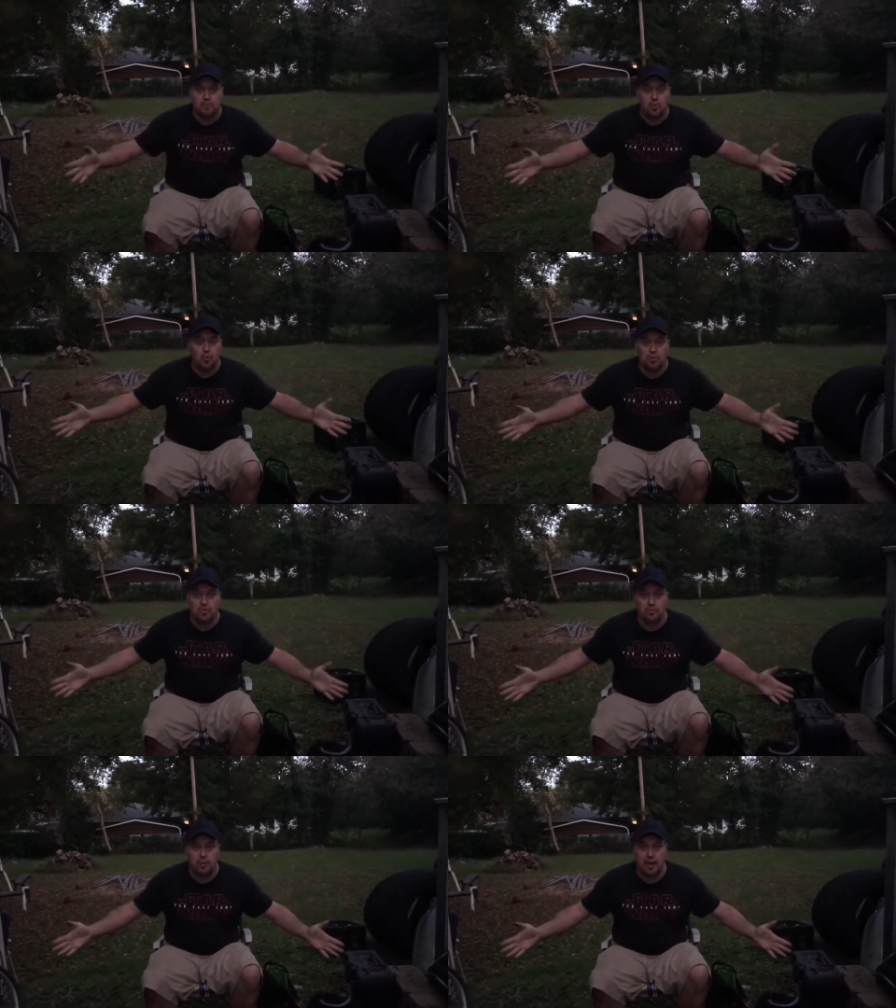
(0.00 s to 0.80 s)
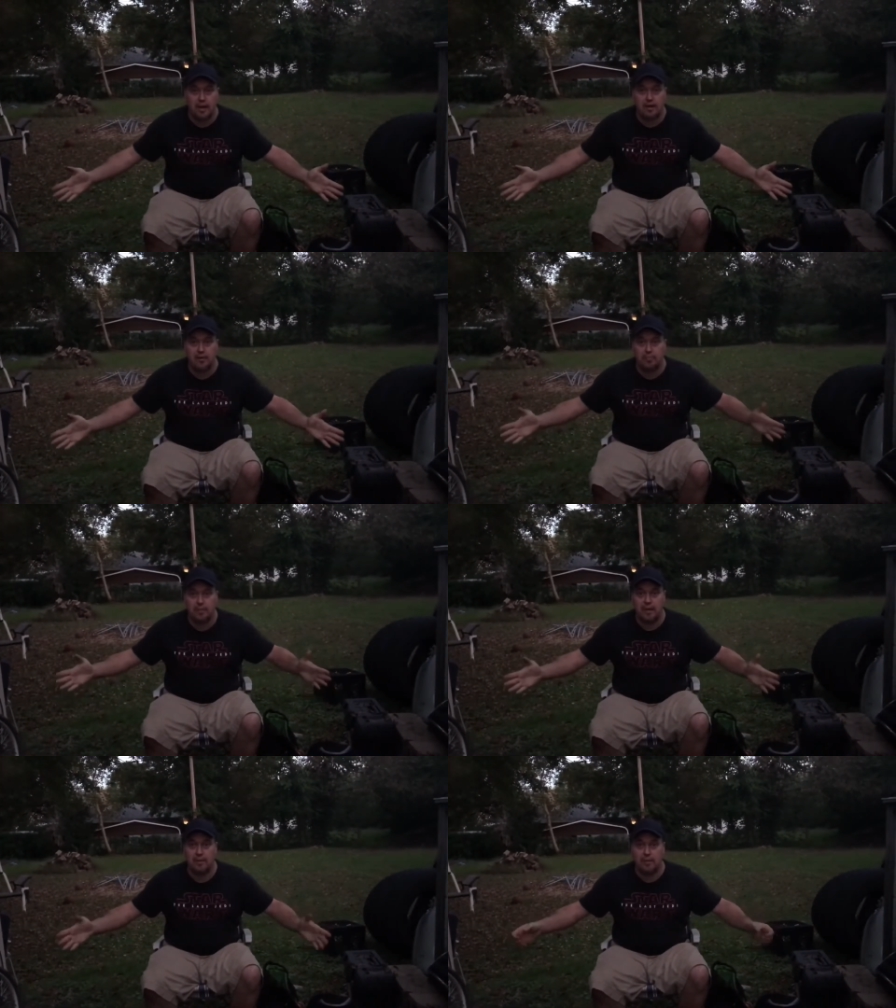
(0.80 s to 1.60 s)
to horse around or
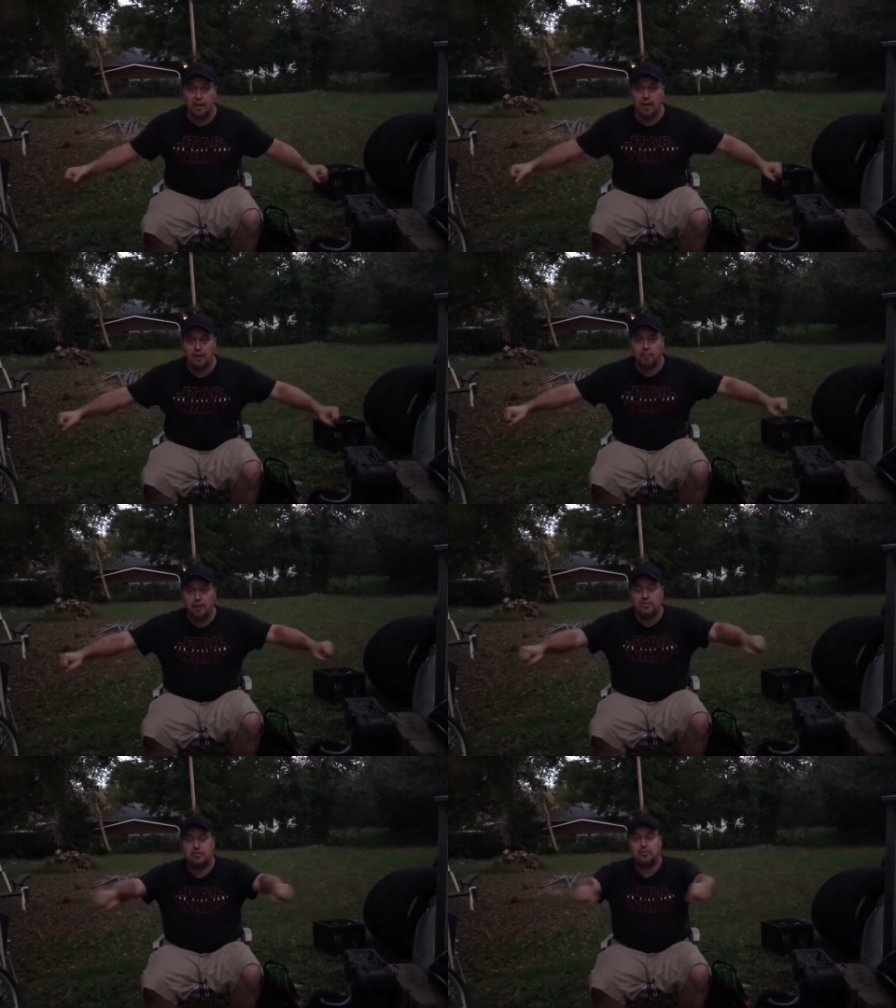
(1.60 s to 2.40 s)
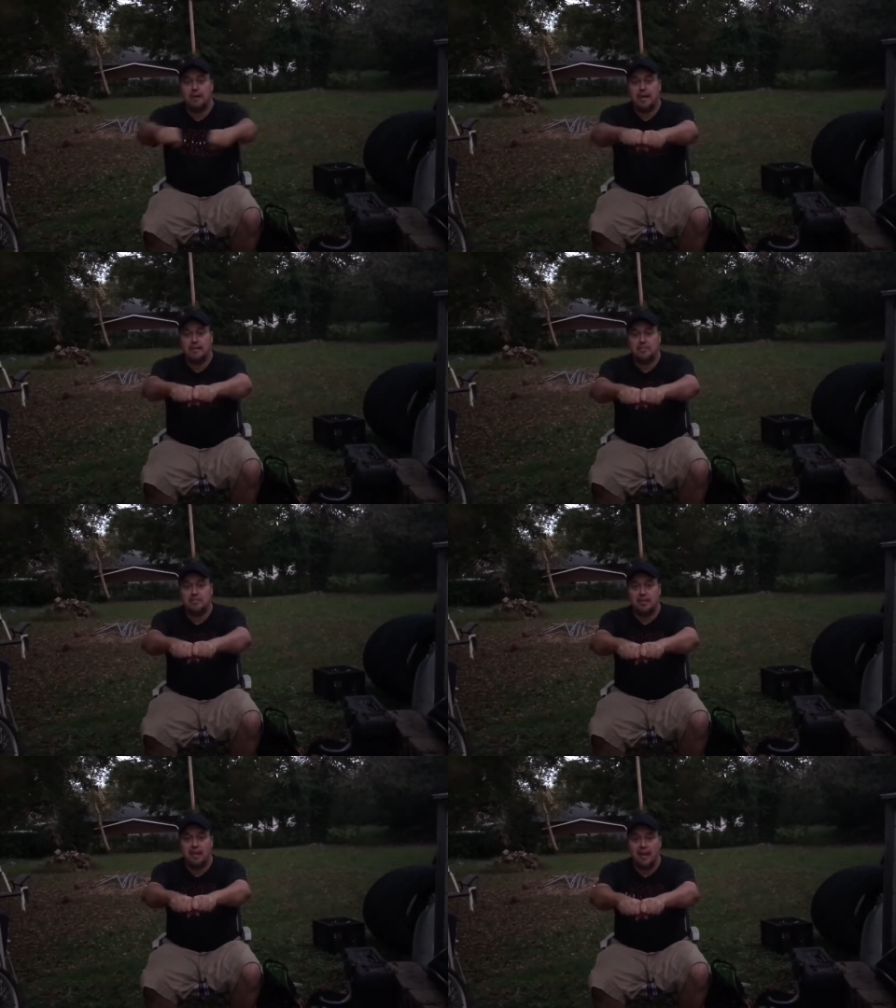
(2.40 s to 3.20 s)
play around and put two magnets
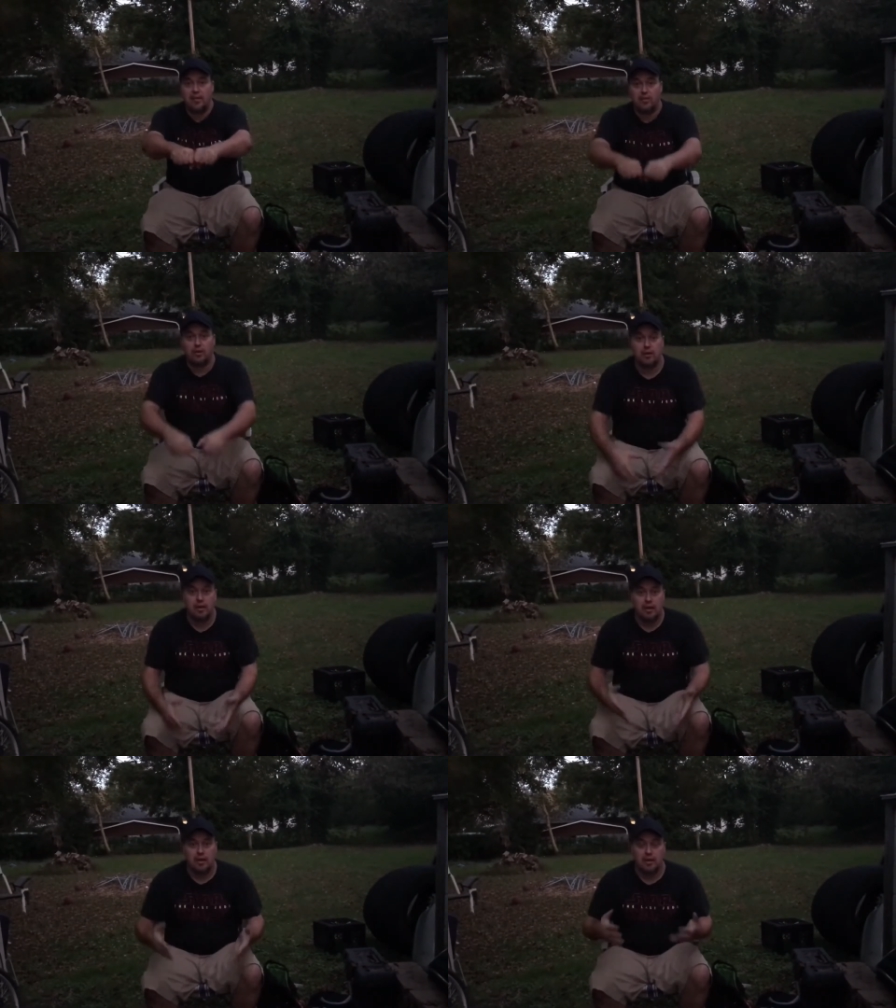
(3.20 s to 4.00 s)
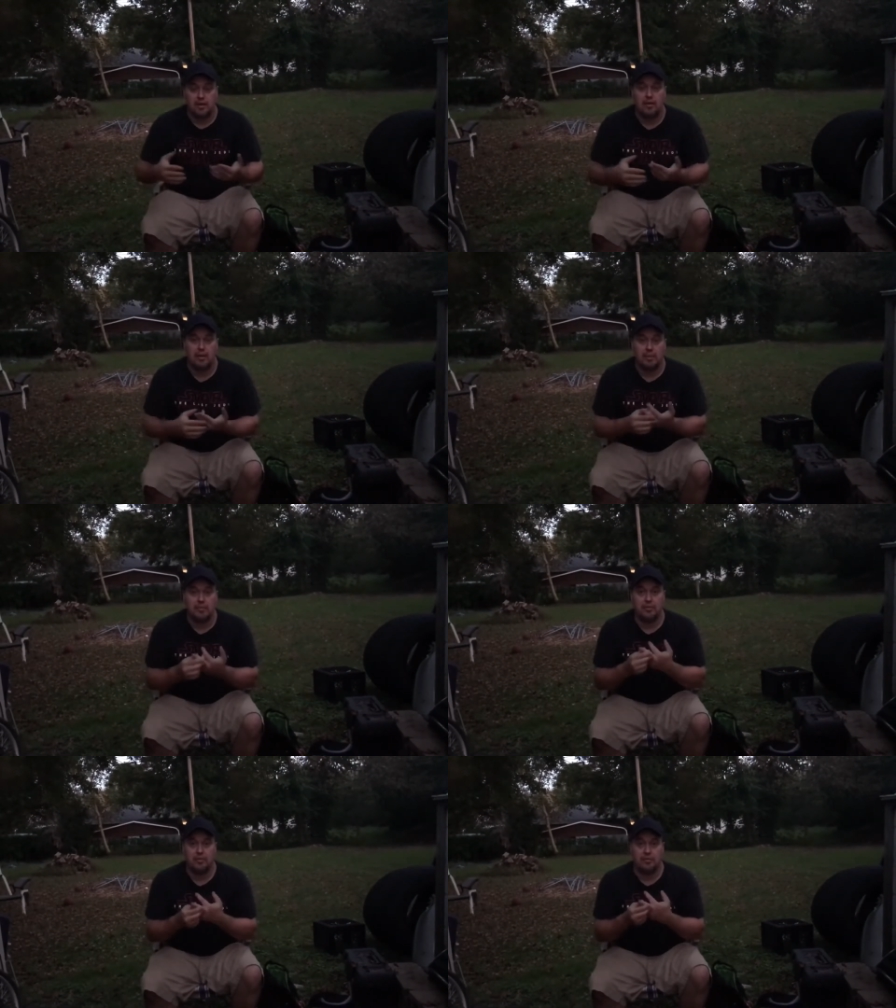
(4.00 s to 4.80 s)
together. You know, I mean,
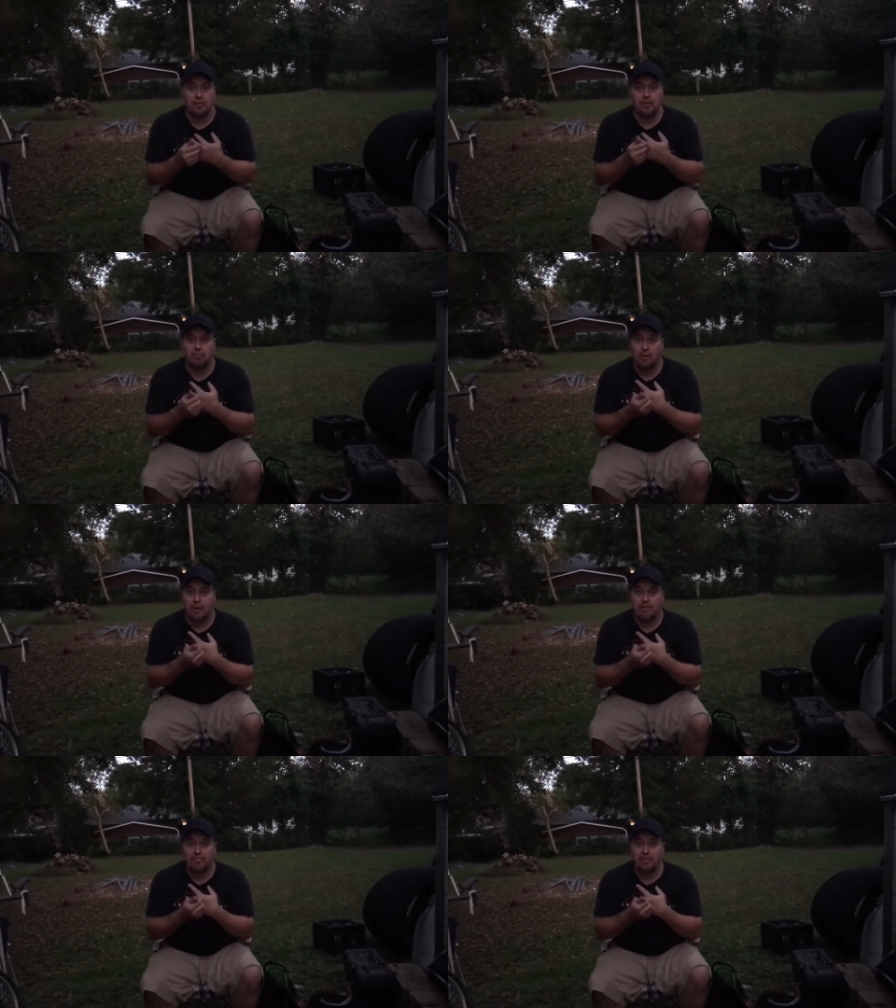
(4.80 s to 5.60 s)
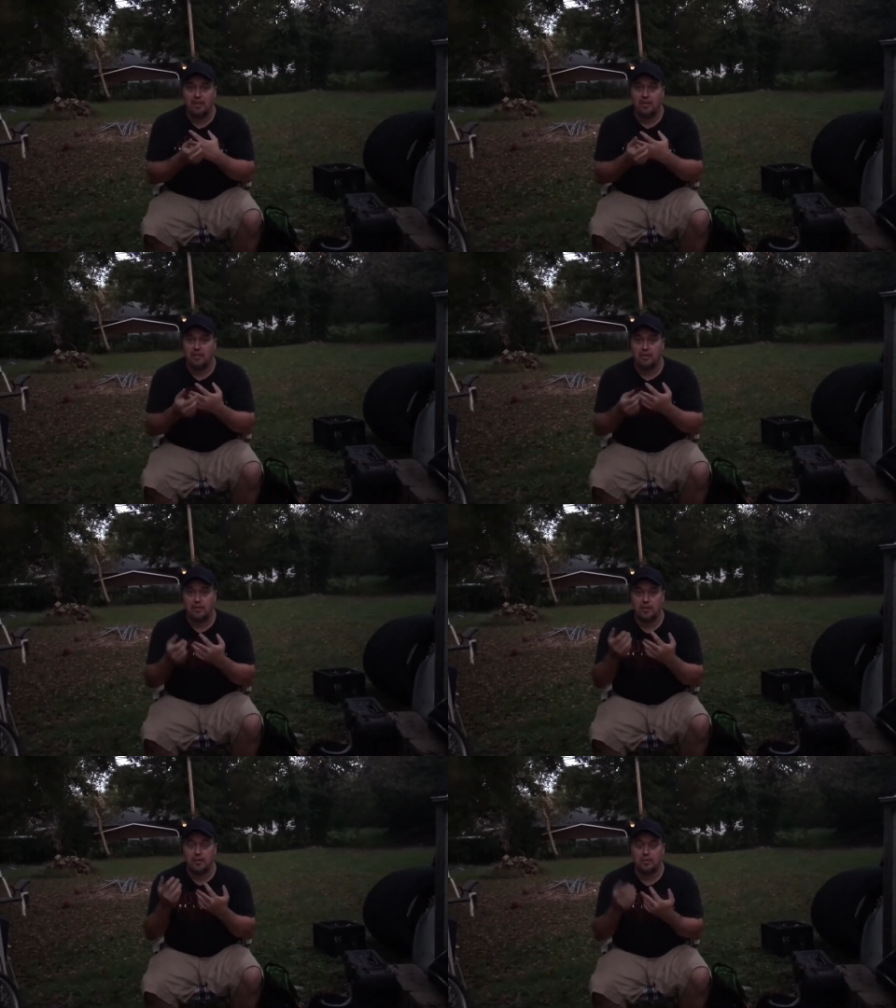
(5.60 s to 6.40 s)
you could really break a
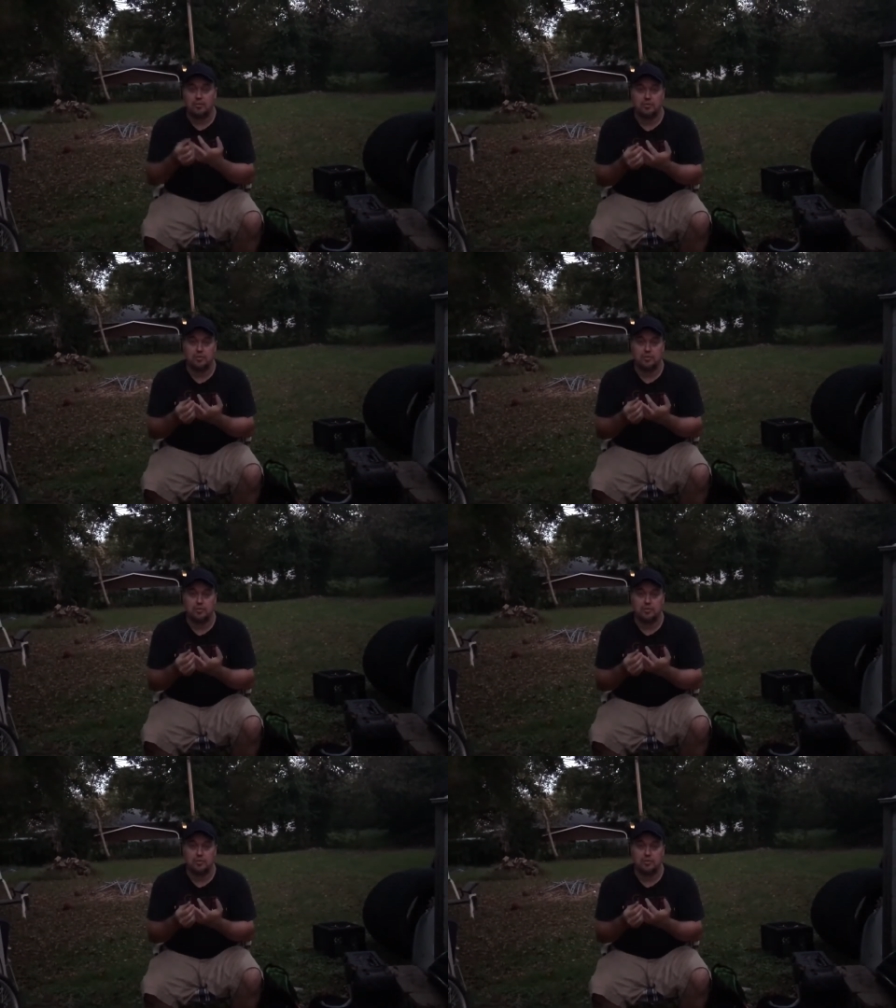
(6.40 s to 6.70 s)
finger or